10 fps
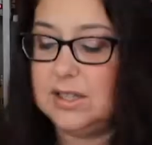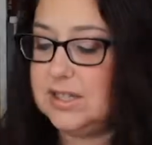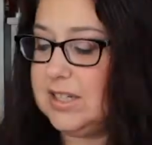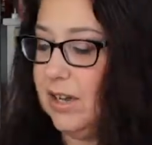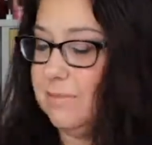
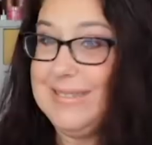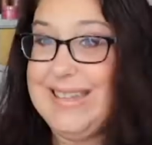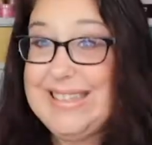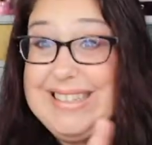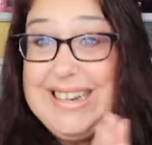So
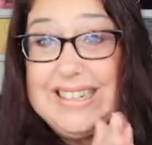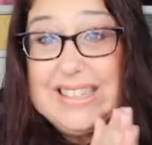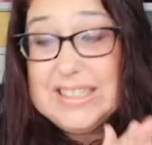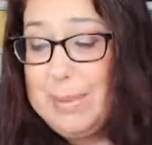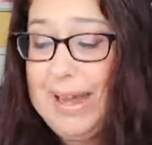let's get into
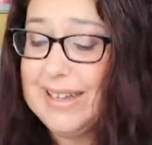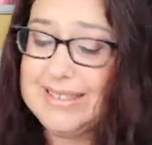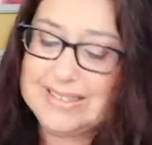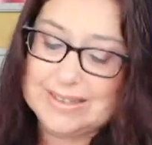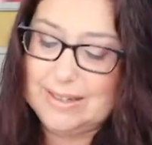this
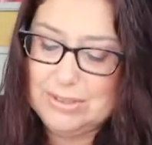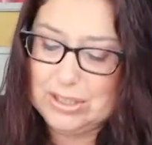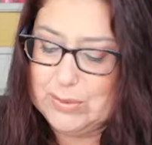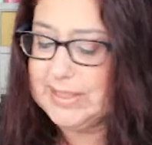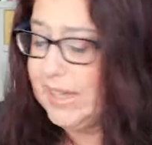box. I'm
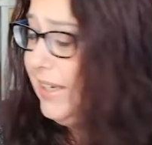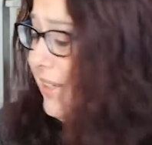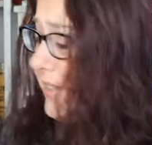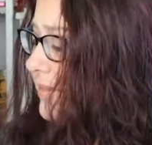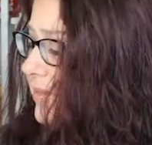so
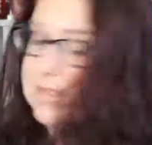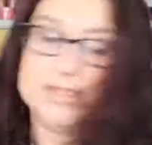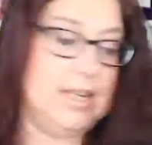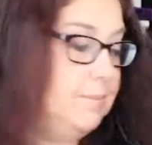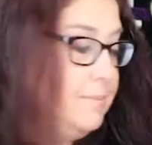excited.
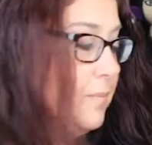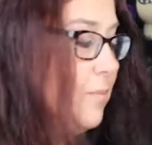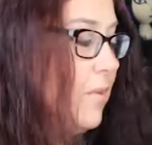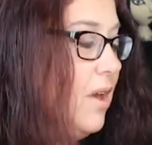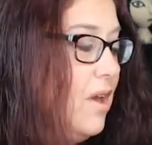So
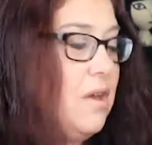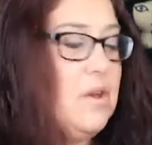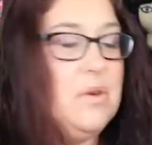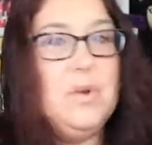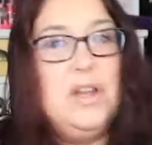
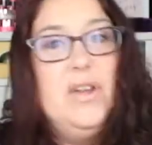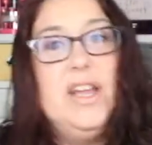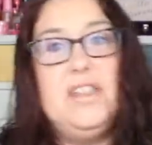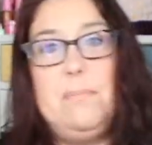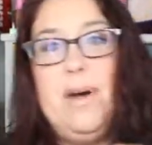when you
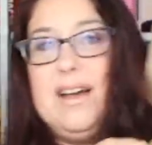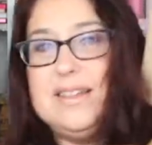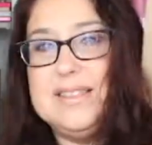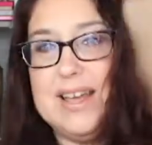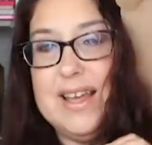get the
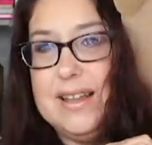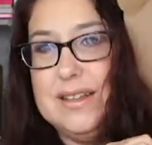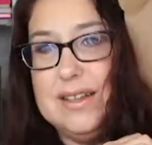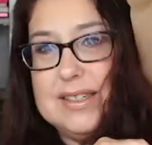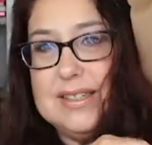box, it
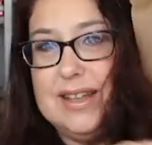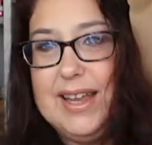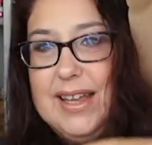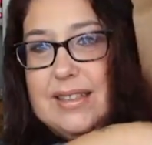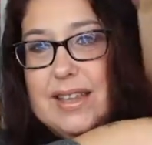looks
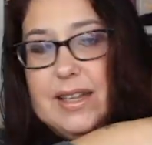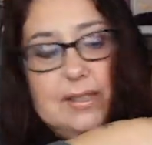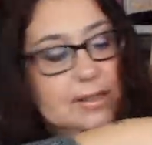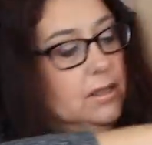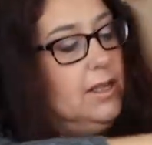like
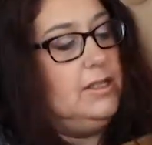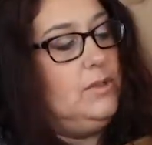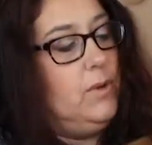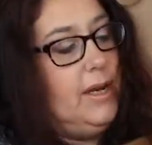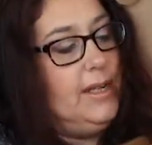this. So let's do a